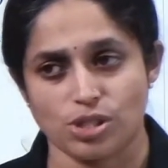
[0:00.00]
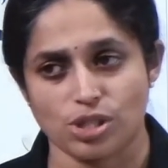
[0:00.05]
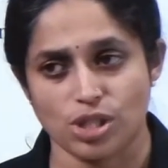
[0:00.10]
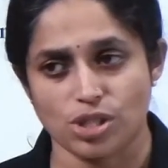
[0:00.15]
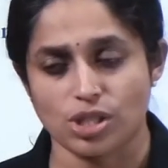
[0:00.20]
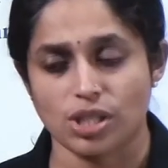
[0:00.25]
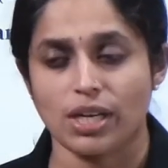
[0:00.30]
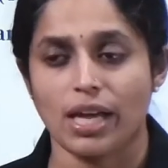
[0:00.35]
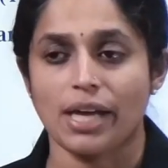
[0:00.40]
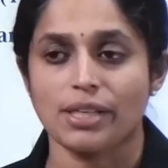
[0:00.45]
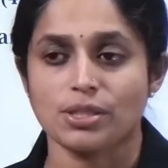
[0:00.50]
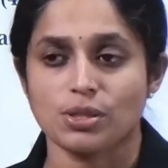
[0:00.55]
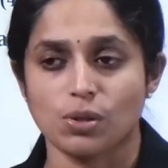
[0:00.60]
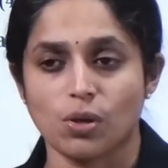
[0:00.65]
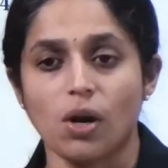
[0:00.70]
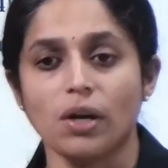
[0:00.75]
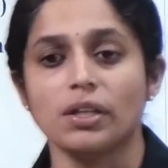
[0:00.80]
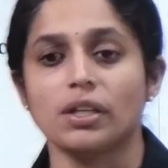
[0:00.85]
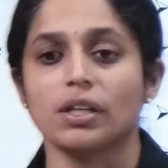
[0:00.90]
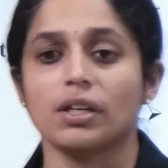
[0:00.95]
station has
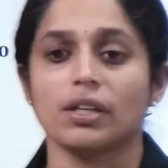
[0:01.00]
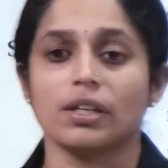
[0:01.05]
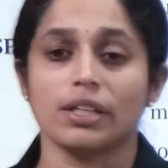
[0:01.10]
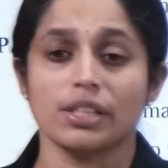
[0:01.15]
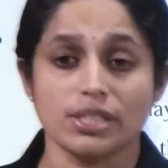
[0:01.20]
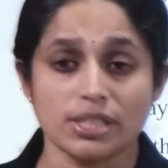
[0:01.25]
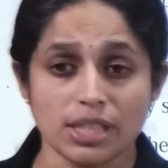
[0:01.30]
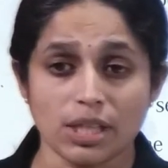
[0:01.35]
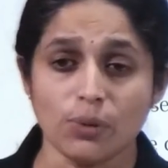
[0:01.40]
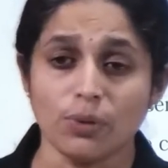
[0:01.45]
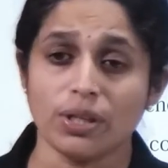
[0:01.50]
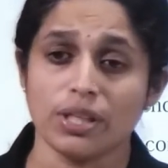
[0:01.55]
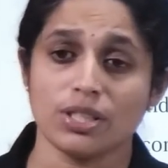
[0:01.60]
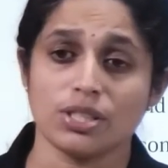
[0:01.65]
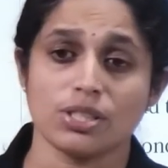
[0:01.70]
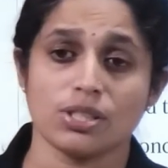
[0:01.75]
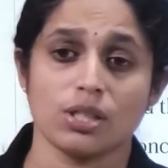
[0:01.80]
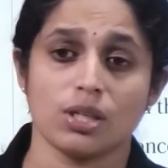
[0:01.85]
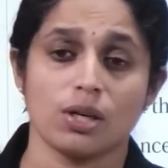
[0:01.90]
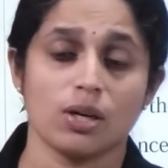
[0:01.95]
not received
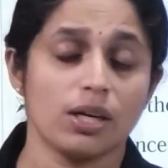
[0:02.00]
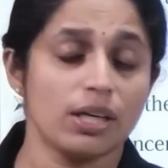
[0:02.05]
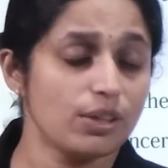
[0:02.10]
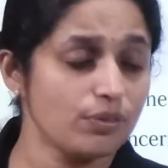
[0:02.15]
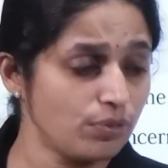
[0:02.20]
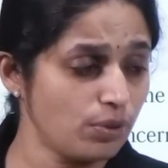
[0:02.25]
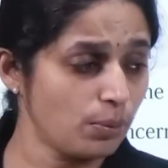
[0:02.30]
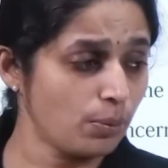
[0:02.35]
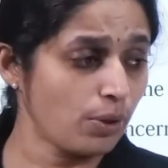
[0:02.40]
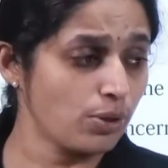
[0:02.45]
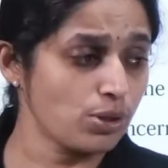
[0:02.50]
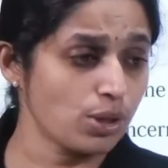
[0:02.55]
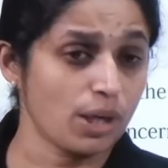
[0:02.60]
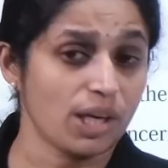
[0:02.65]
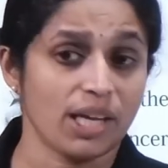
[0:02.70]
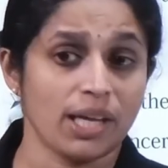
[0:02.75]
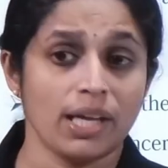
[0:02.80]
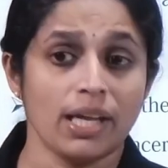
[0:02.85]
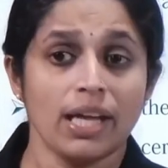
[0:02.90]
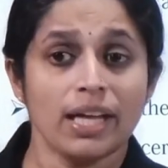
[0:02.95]
his information,
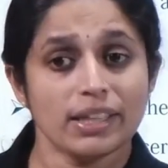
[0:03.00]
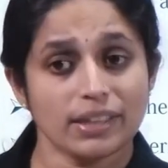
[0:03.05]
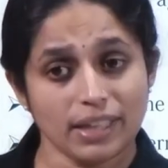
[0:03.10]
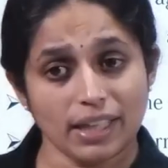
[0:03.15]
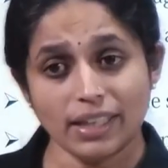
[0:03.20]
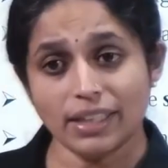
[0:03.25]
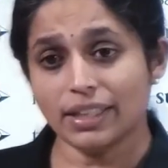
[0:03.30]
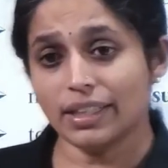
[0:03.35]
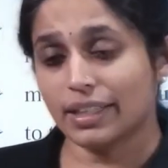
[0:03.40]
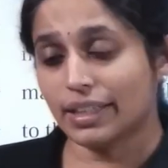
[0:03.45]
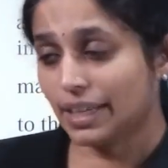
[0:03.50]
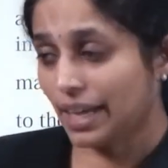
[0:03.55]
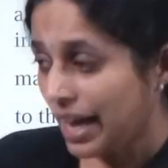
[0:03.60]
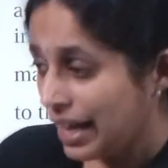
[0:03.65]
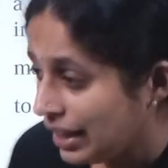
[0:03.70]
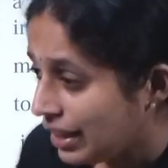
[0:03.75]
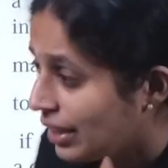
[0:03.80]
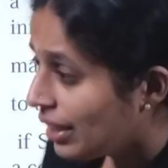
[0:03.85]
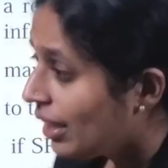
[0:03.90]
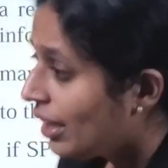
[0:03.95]
then he
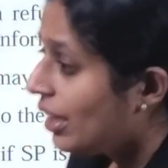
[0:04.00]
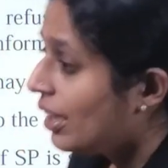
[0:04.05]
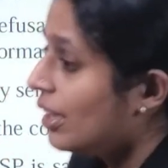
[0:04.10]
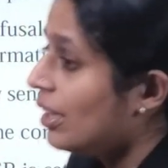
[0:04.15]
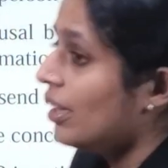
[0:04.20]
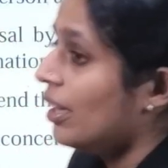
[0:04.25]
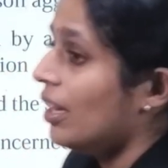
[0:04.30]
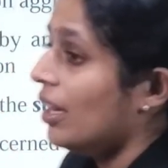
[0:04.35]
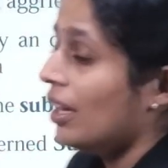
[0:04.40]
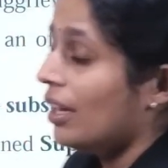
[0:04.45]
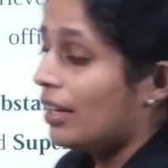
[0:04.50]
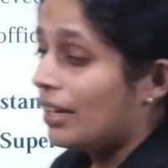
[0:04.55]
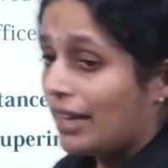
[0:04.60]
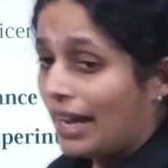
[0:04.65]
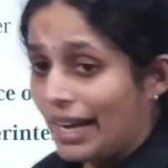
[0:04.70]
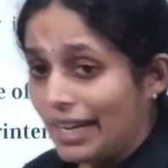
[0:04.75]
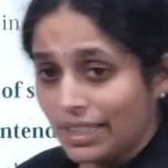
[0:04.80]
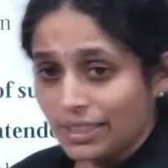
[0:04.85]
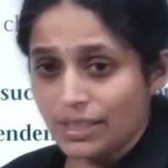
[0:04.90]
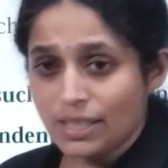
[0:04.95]
can
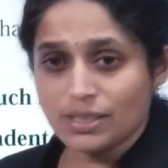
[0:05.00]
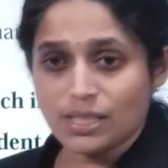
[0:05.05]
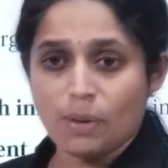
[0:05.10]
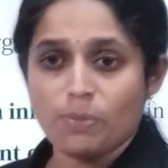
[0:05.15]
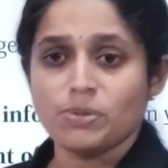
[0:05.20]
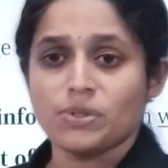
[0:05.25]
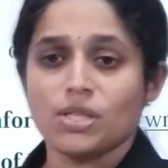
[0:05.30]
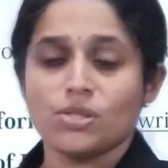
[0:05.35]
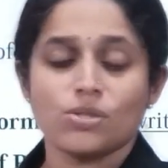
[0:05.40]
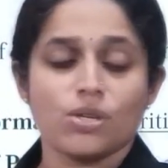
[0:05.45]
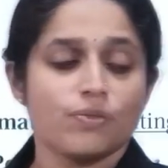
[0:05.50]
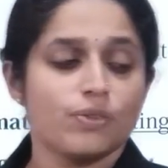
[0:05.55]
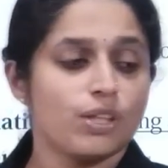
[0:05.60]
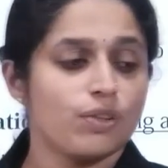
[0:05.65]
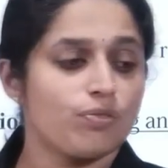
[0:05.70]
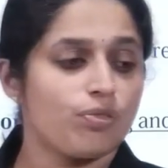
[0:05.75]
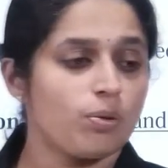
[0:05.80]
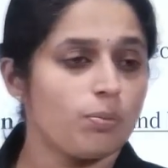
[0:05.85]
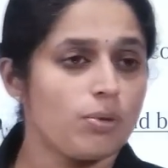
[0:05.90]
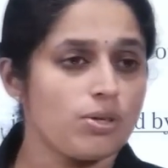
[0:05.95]
write the substance of the
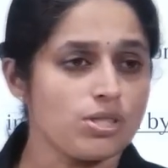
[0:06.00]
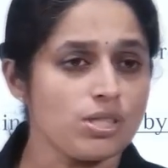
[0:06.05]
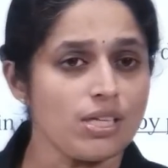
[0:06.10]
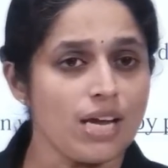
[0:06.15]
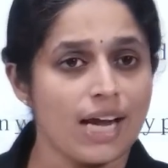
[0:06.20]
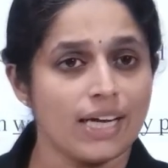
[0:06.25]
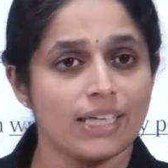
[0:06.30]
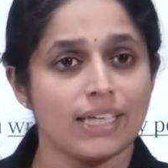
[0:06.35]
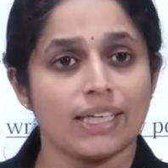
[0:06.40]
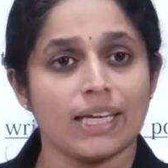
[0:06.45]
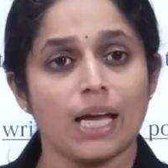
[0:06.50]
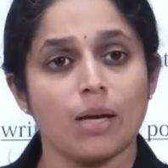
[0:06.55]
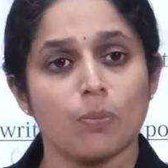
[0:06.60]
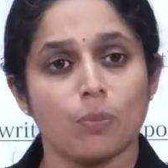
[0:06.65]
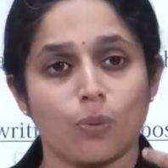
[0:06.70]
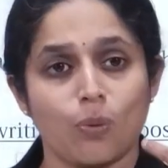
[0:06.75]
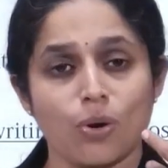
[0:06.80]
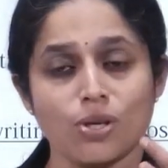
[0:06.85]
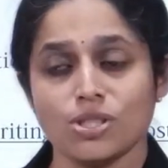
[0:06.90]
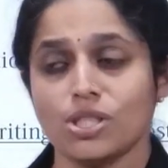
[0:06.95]
information and he can
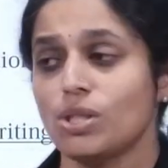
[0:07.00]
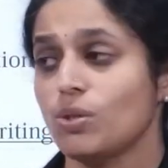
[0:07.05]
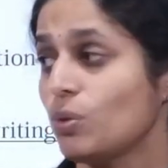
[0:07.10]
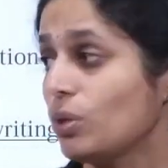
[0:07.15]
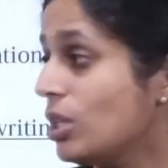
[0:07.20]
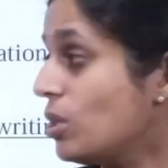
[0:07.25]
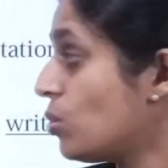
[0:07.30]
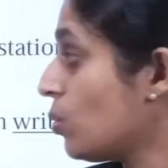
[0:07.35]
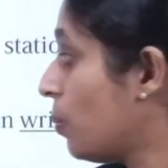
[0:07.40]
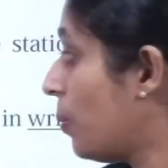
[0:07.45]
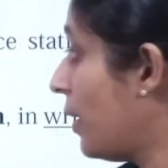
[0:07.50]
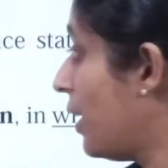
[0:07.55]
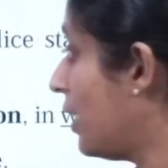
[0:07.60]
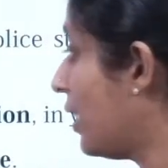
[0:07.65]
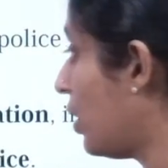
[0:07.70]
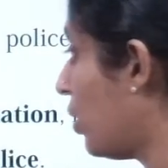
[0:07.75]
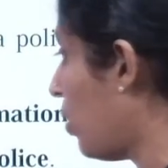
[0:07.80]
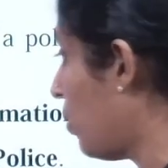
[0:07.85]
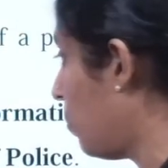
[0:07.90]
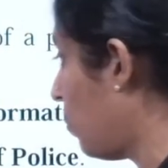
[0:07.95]
post it to the
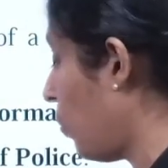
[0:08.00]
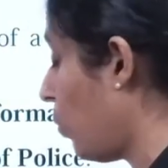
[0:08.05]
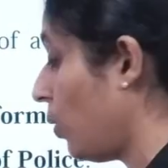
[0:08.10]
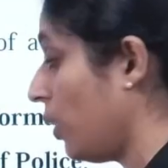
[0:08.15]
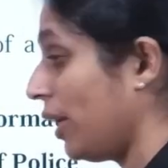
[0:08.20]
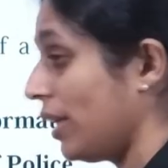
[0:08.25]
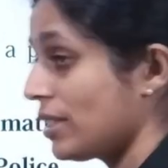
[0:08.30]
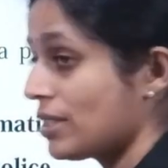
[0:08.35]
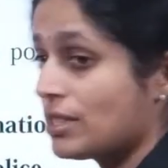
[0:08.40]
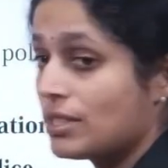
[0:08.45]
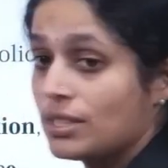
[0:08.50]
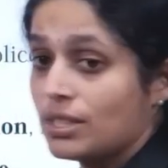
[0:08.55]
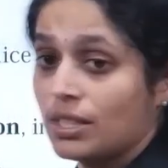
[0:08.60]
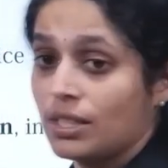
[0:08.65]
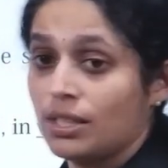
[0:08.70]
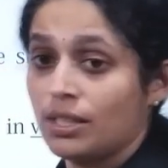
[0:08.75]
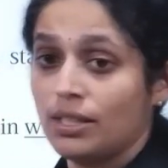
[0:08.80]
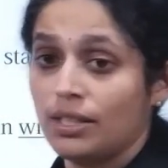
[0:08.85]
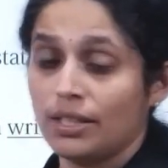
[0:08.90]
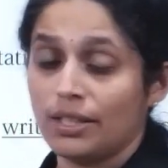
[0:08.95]
superintendent of police,
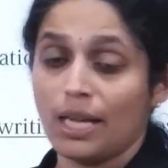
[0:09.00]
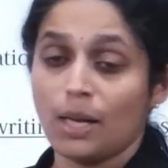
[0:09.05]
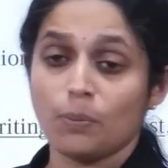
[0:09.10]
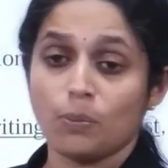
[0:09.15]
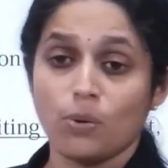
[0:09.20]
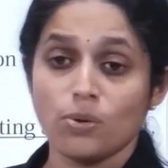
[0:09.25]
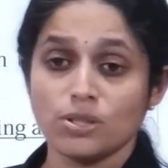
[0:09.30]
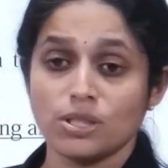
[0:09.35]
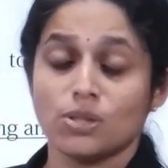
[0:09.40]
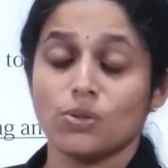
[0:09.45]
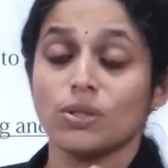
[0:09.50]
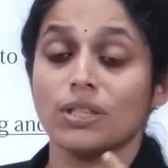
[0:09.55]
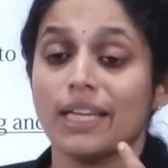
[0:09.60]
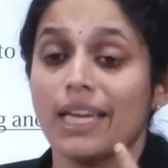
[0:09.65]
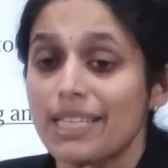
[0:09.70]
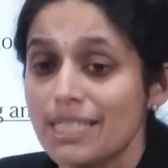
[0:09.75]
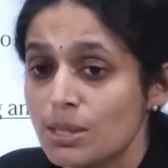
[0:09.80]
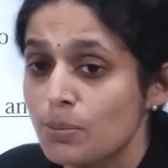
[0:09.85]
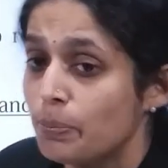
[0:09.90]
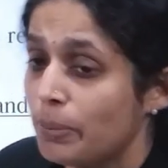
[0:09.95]
he can post it to the
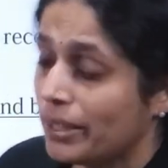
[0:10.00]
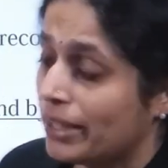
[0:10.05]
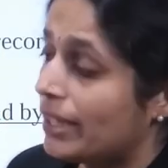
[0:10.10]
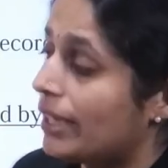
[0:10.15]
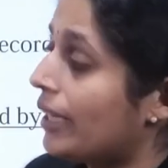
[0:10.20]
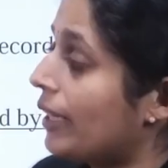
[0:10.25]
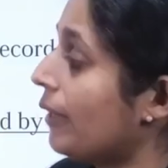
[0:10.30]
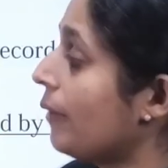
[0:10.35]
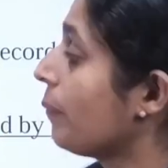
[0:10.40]
SP.